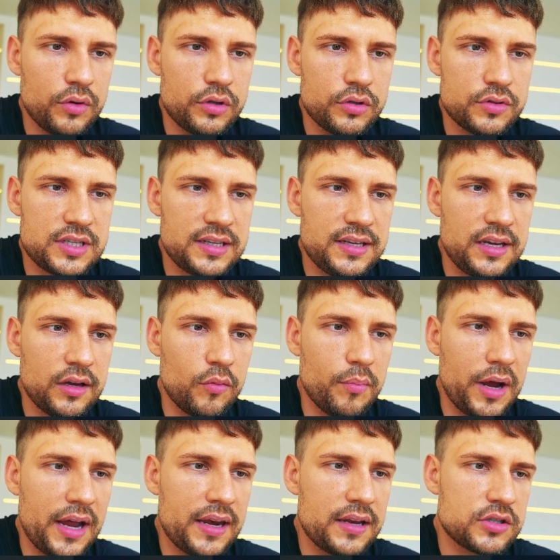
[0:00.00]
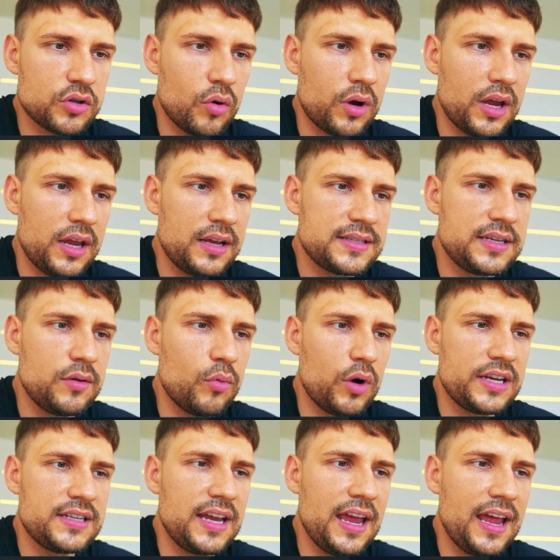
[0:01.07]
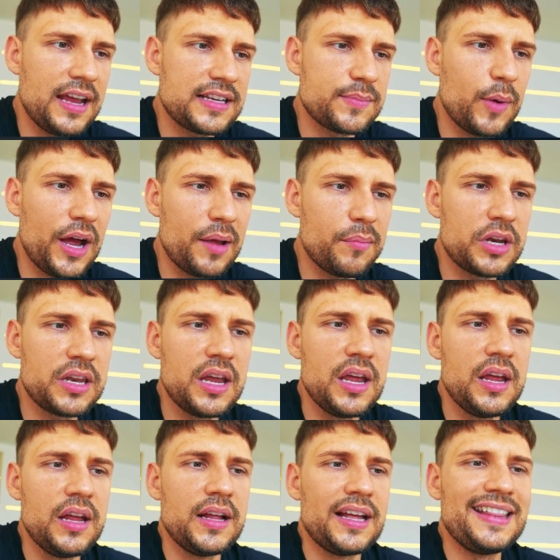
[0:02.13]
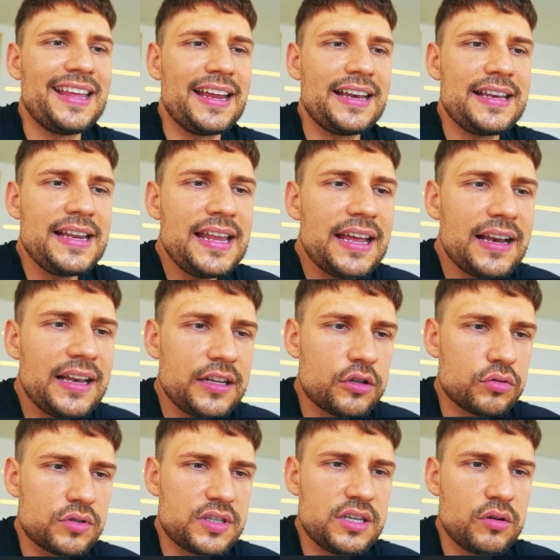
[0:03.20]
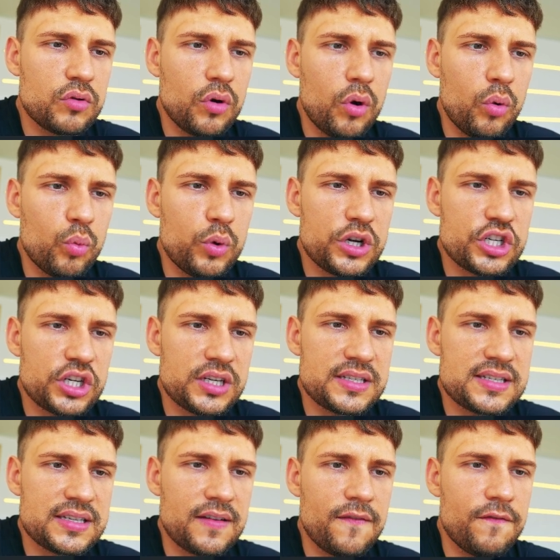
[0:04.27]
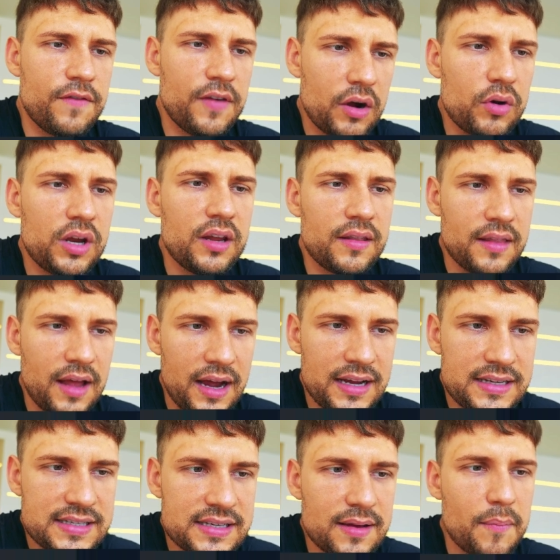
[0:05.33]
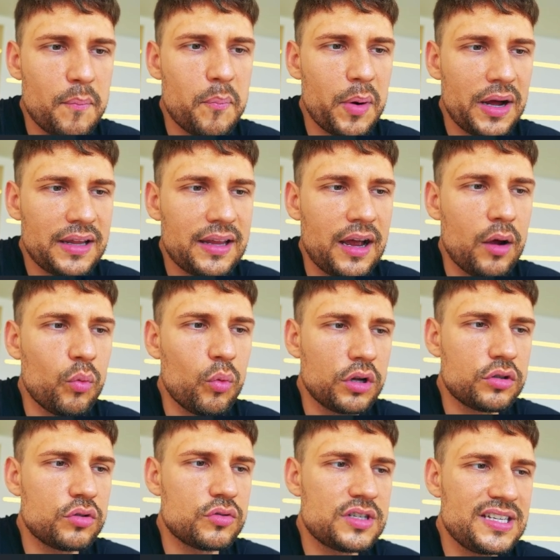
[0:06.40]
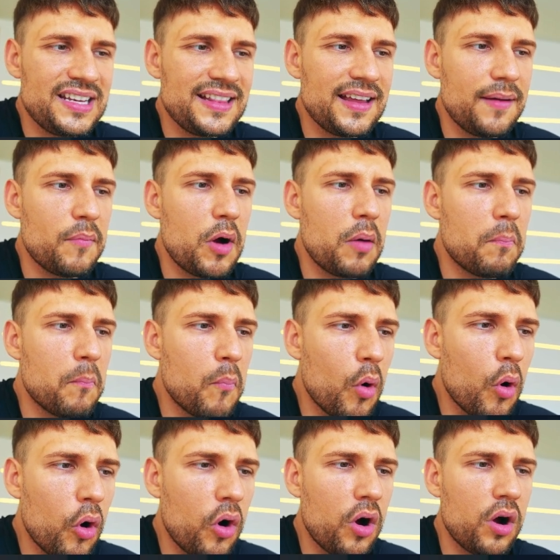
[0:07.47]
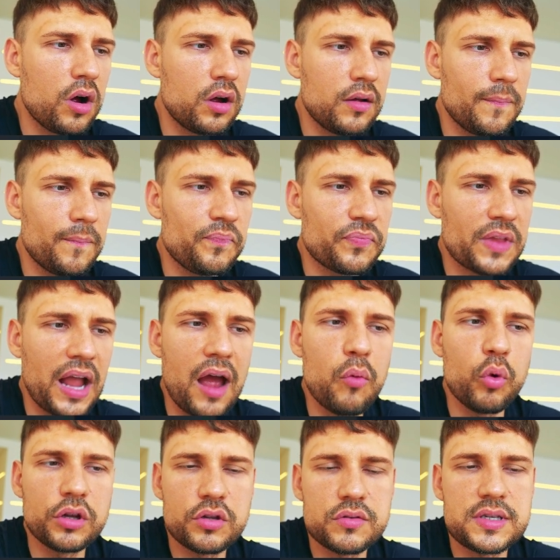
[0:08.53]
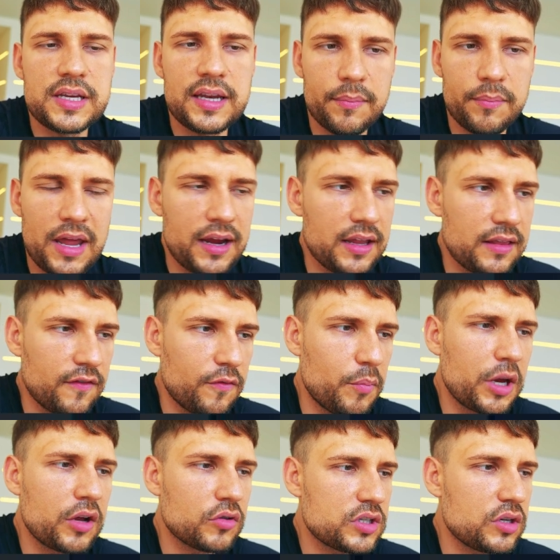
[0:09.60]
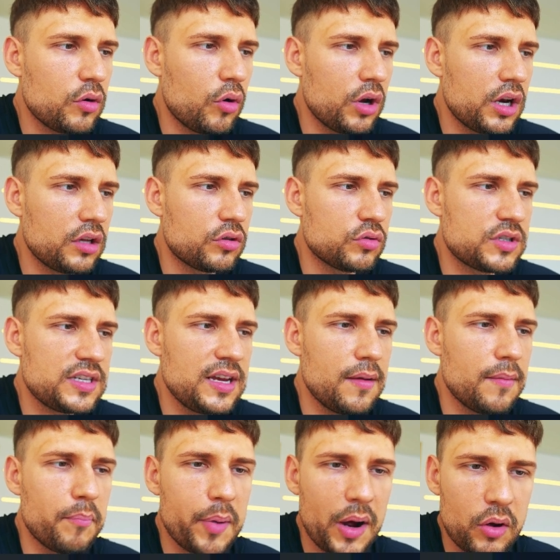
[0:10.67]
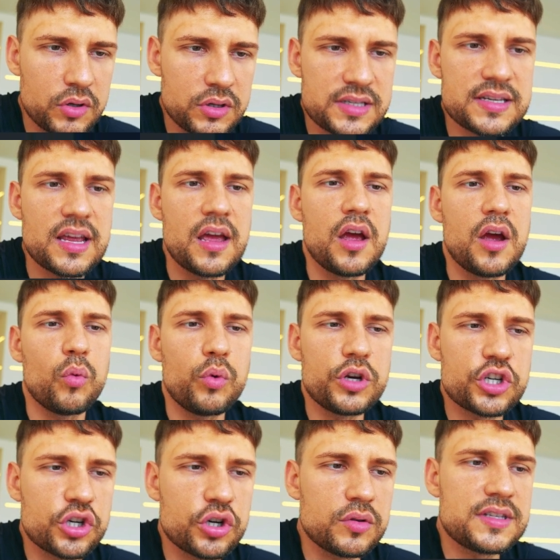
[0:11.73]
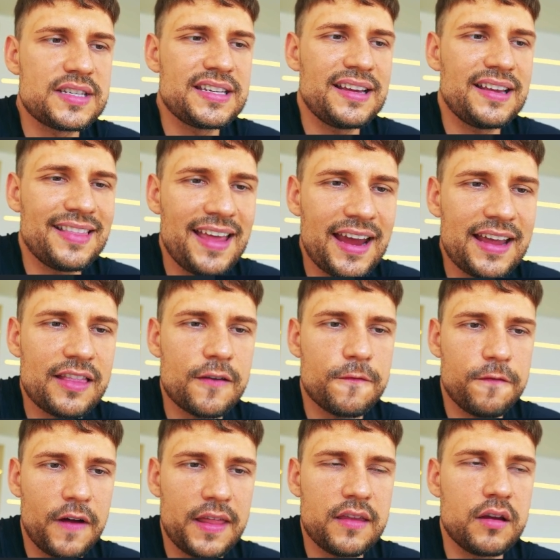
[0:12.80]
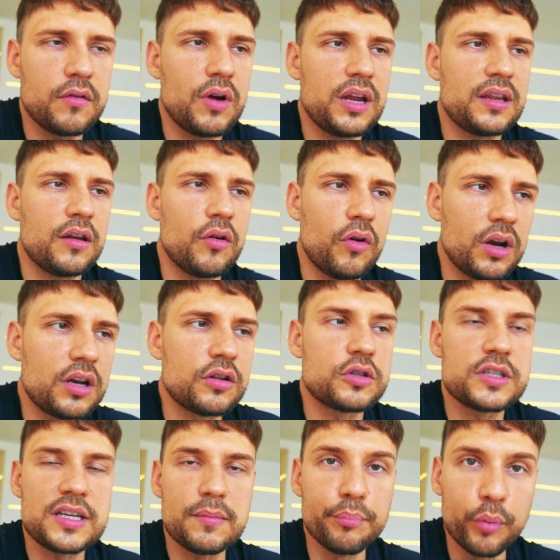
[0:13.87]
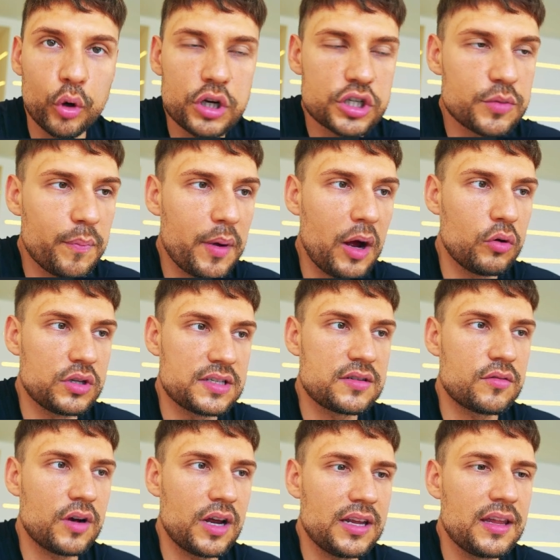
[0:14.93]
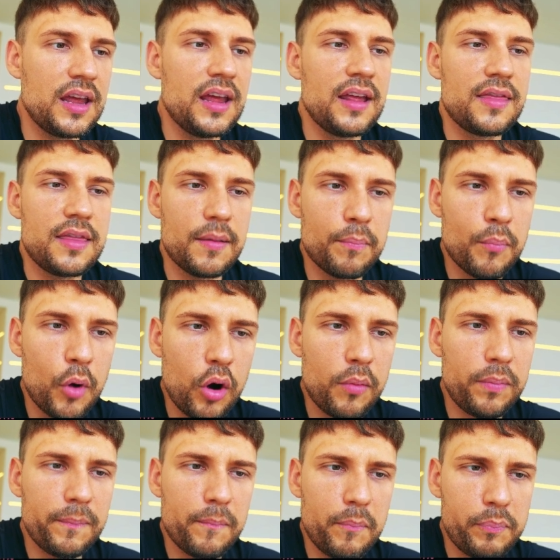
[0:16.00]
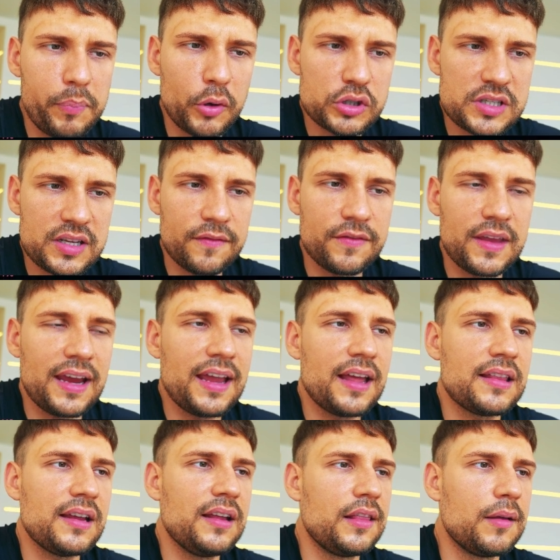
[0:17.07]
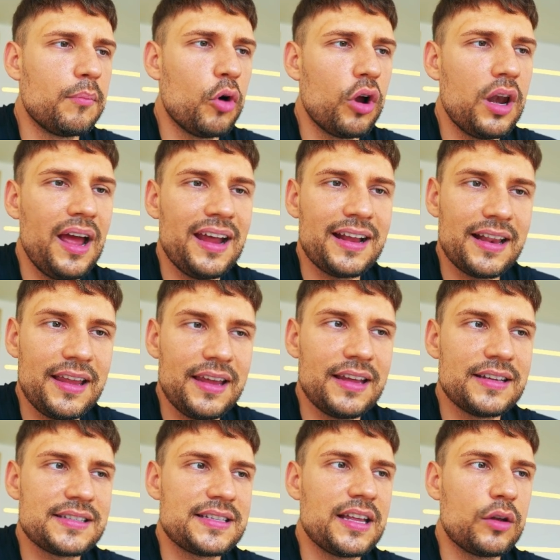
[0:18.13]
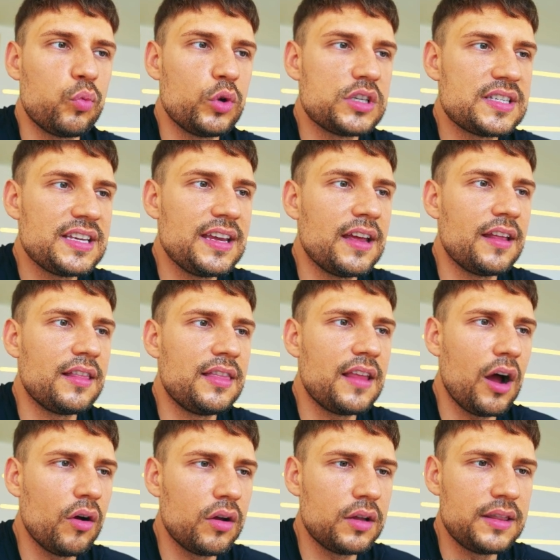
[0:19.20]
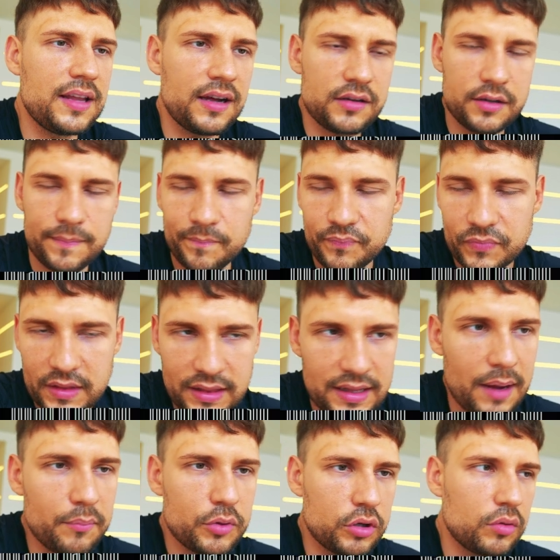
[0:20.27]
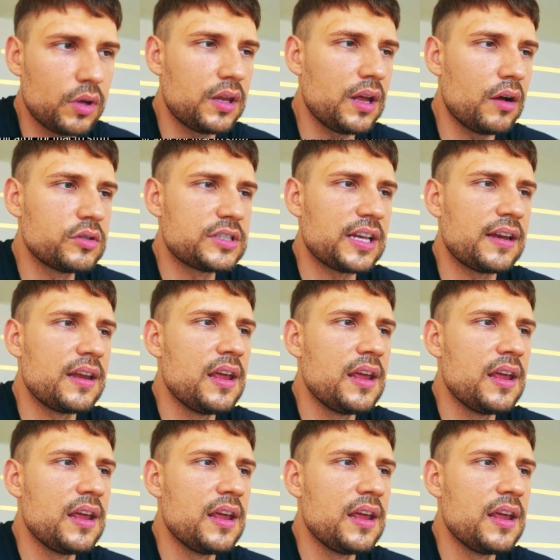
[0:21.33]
You see it here on Binance, OKX, DYDX, Bybit. They're nearly to zero, which is very nice, but I want to see them more. I want to see them negative, because in order to see a bounce, we should see a negative funding rate in order to see bullish bounce, right? The more positive they're getting, the more likely is that we see a dump to the downside.